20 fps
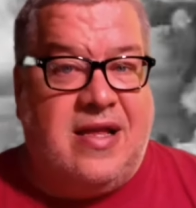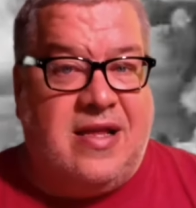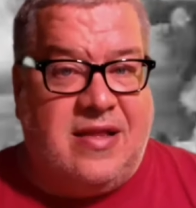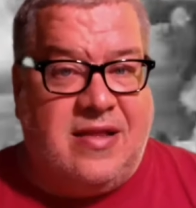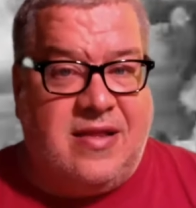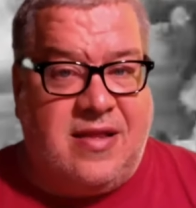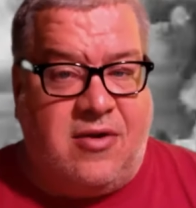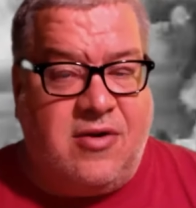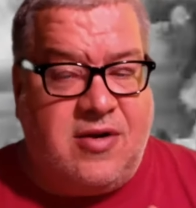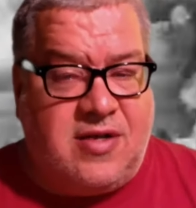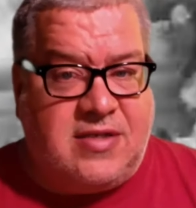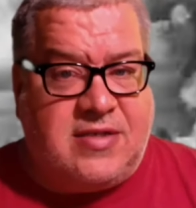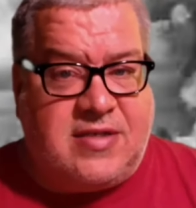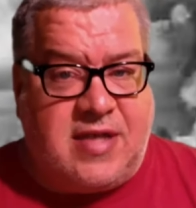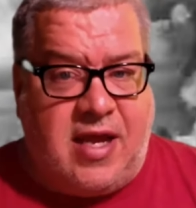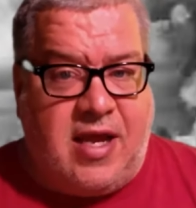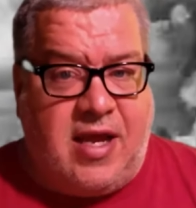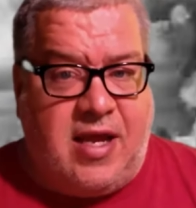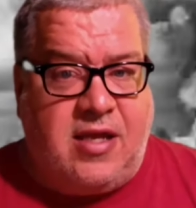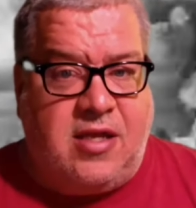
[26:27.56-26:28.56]
There is
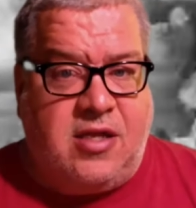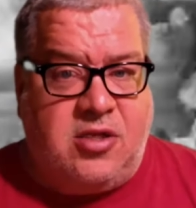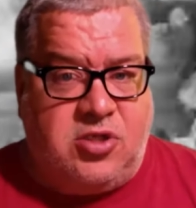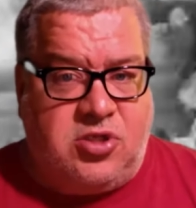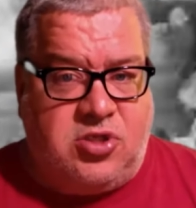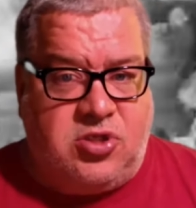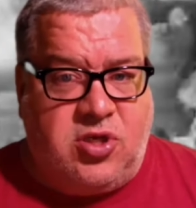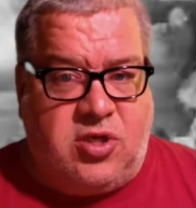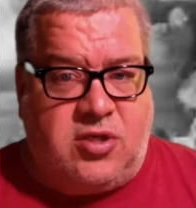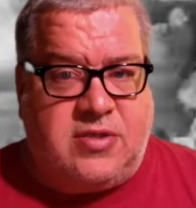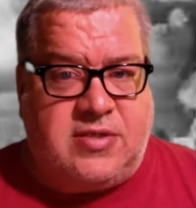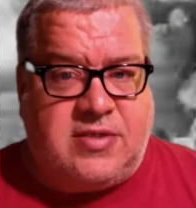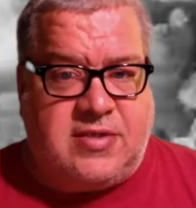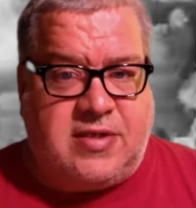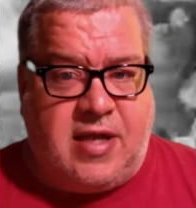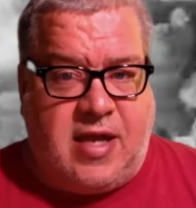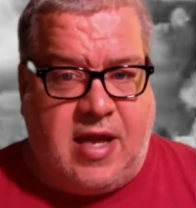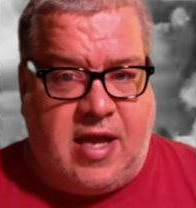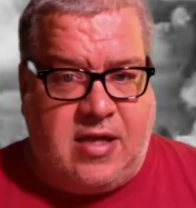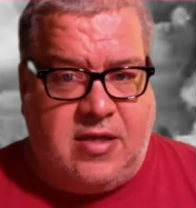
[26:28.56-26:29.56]
a
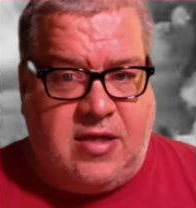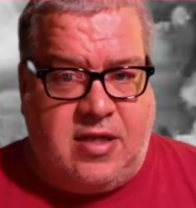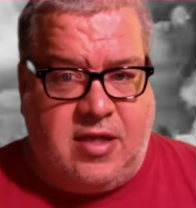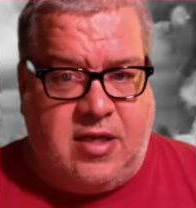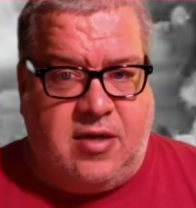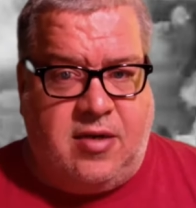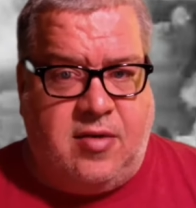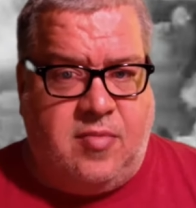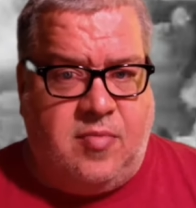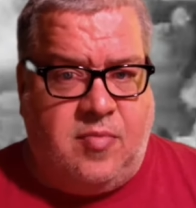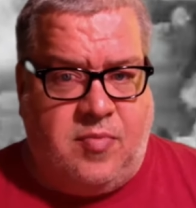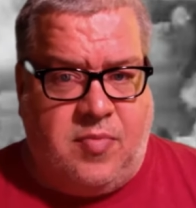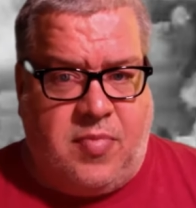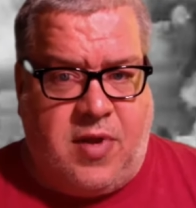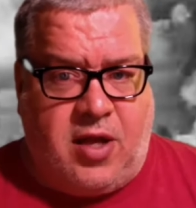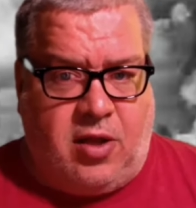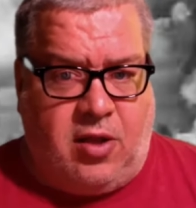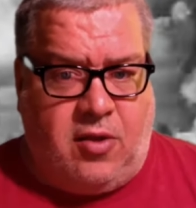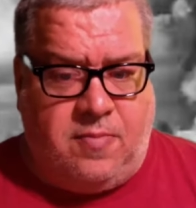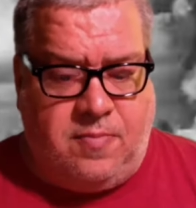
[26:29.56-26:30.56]
jus in
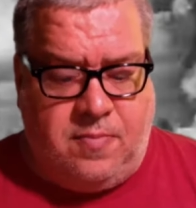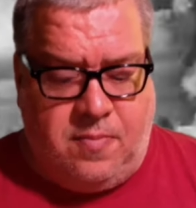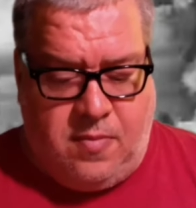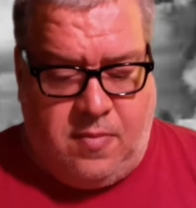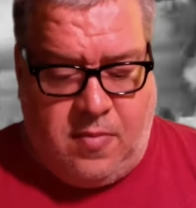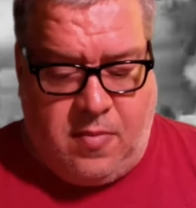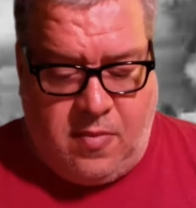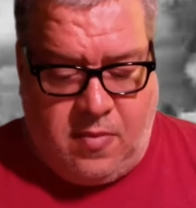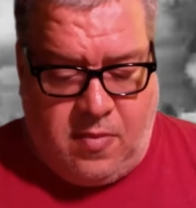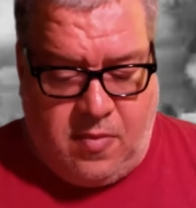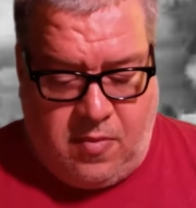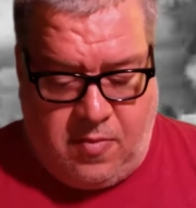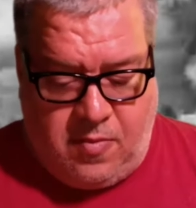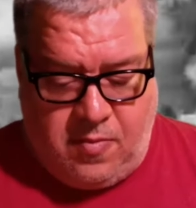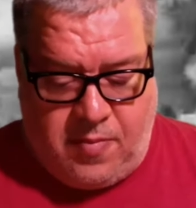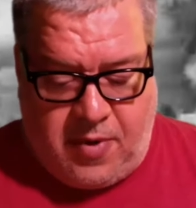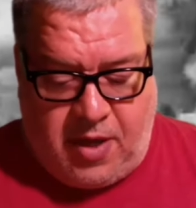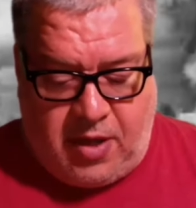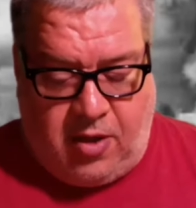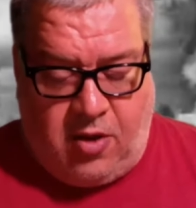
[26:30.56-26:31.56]

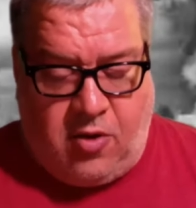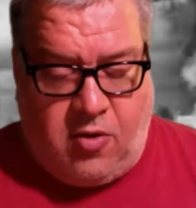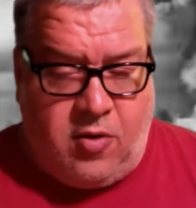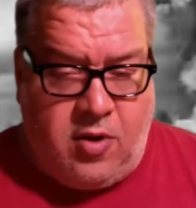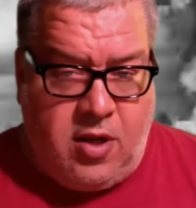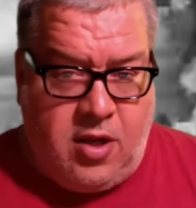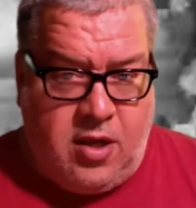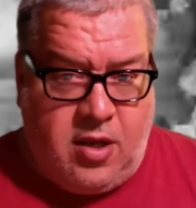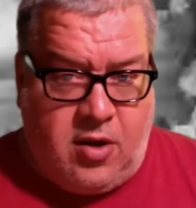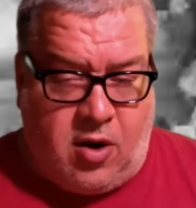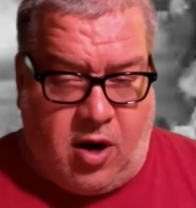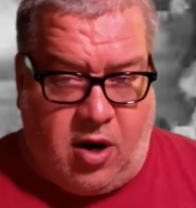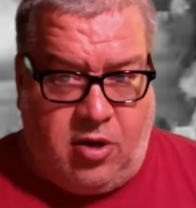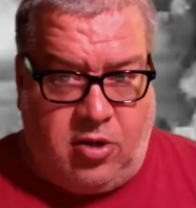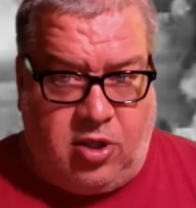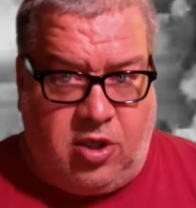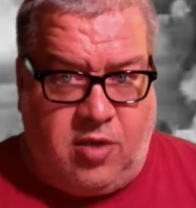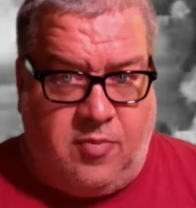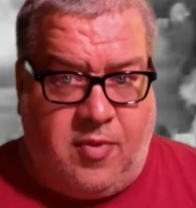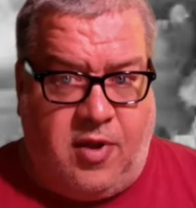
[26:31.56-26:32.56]
bello
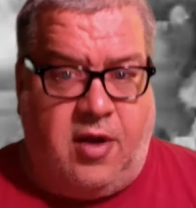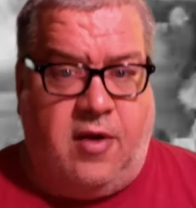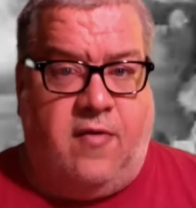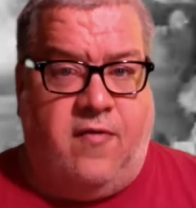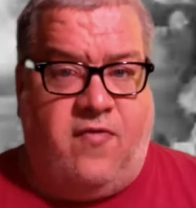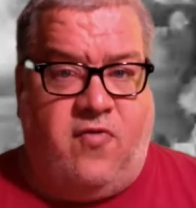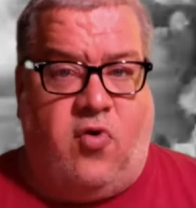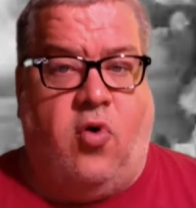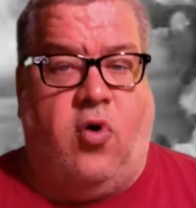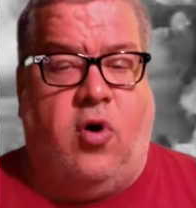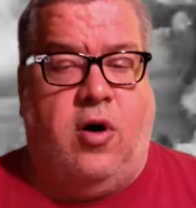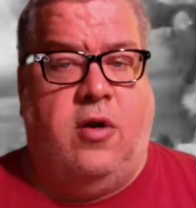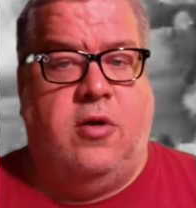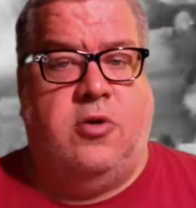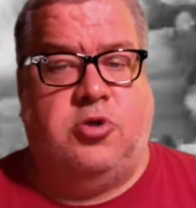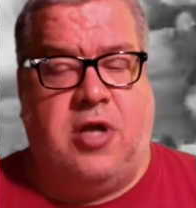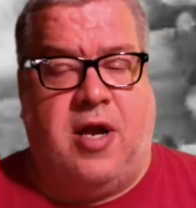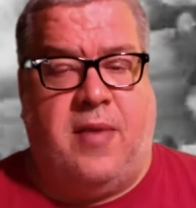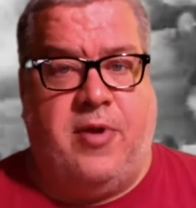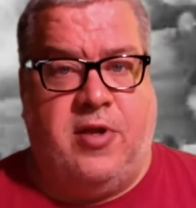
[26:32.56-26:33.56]
argument for
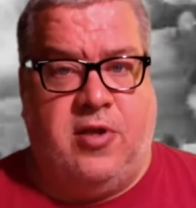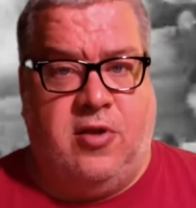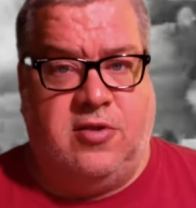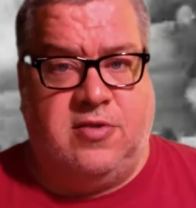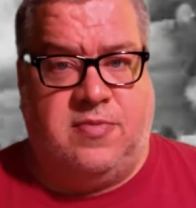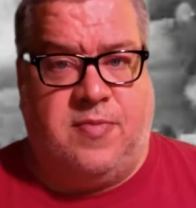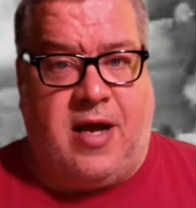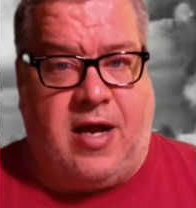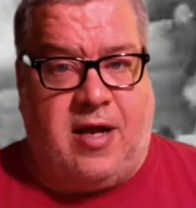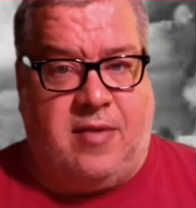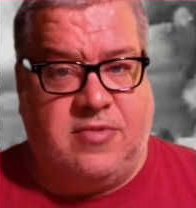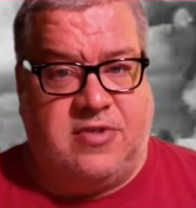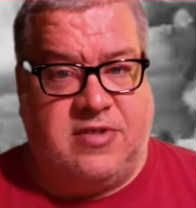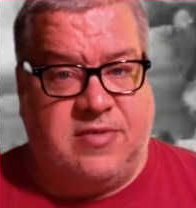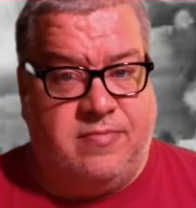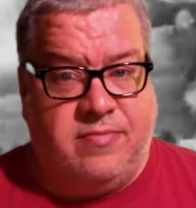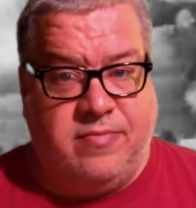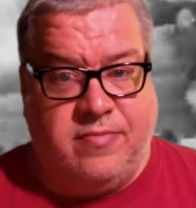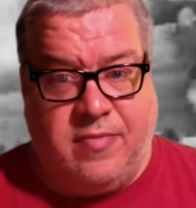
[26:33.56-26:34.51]
dropping those bombs.